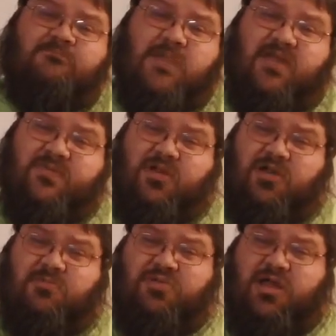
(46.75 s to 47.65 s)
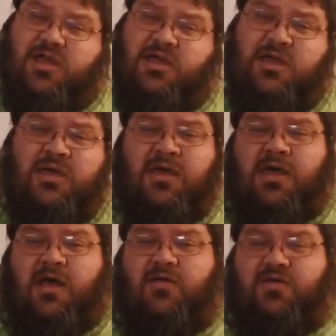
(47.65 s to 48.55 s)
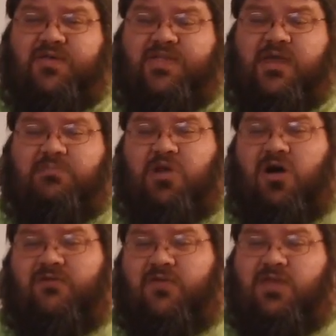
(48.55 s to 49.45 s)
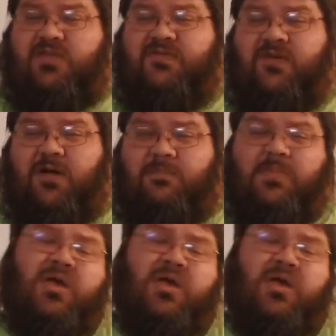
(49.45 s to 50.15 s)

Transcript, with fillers: that's what I'm going to play a little snippet off of this from.